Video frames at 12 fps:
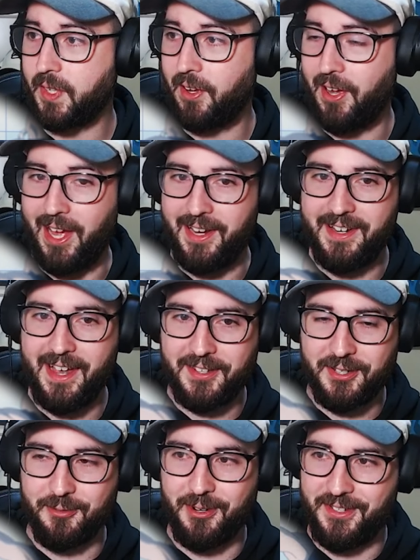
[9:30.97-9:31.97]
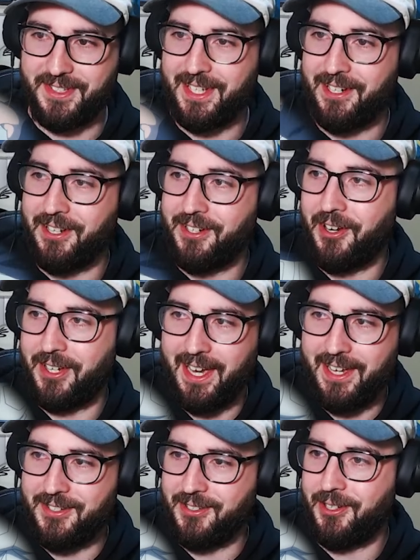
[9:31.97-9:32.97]
And Netero's in it. Okay,
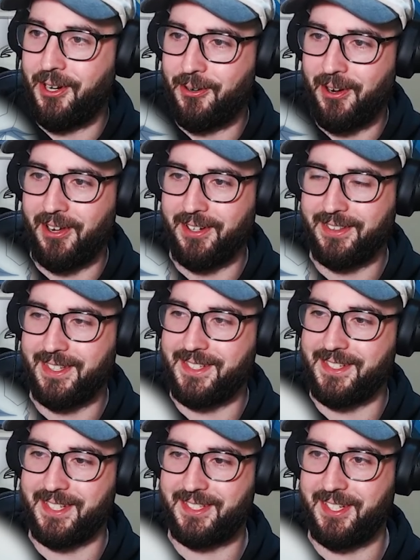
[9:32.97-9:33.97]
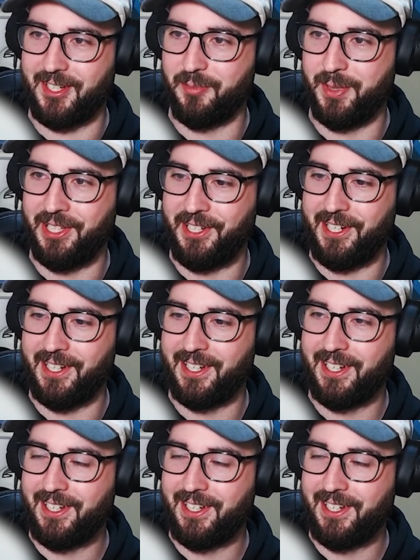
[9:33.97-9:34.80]
dude, hold on. This is a sick ability.